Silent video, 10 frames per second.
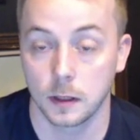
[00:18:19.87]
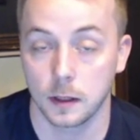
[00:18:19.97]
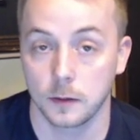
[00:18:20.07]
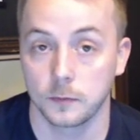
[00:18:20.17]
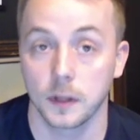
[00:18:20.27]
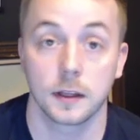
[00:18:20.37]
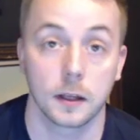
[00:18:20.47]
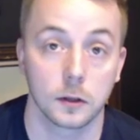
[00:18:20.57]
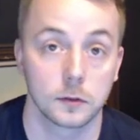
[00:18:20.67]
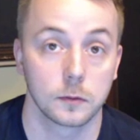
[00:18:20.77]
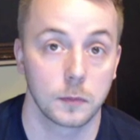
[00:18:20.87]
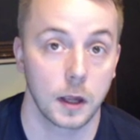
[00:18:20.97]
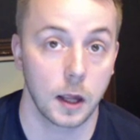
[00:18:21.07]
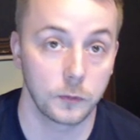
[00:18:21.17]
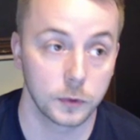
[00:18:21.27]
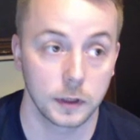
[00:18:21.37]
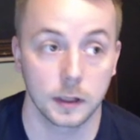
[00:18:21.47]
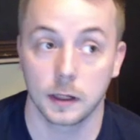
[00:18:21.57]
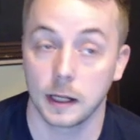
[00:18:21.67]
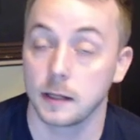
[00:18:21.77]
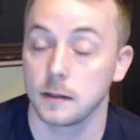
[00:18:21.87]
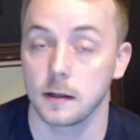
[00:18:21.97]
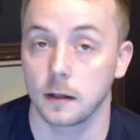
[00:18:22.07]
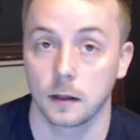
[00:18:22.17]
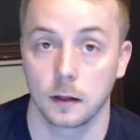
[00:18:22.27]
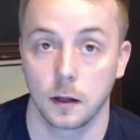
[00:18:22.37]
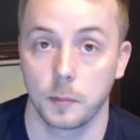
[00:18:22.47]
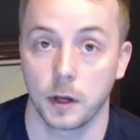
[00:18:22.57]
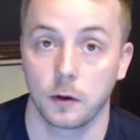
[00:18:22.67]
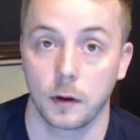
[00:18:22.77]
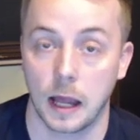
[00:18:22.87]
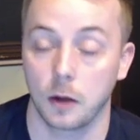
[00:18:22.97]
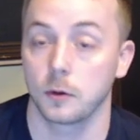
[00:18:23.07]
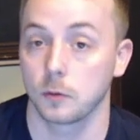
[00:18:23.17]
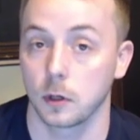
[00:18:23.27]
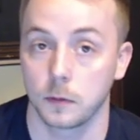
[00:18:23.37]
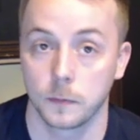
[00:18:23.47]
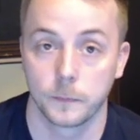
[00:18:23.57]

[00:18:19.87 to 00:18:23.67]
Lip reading: if nothing else, helpful to get an idea about how to grow.